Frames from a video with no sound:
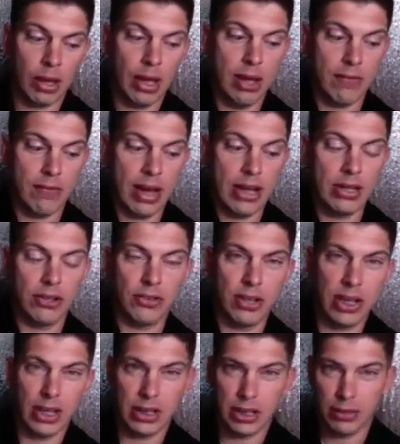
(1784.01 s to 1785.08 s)
If I just
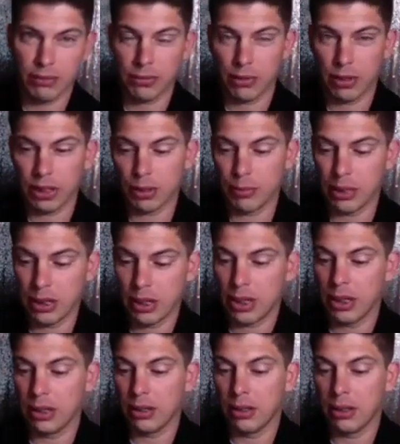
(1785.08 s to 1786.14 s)
think at the
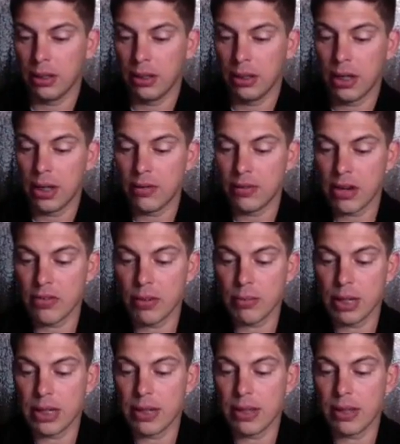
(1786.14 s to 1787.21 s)
beginning of every
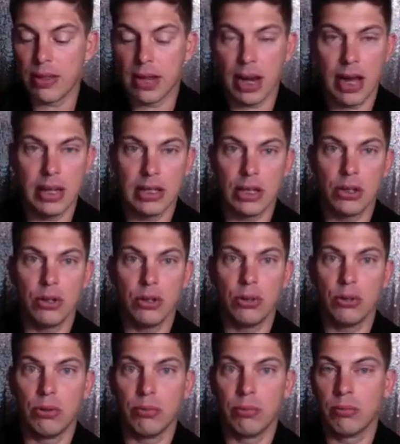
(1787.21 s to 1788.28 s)
month that I need to
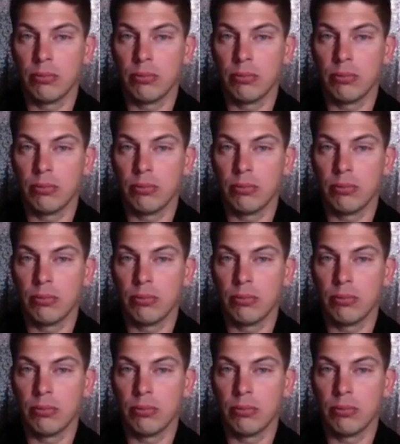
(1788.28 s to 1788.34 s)
do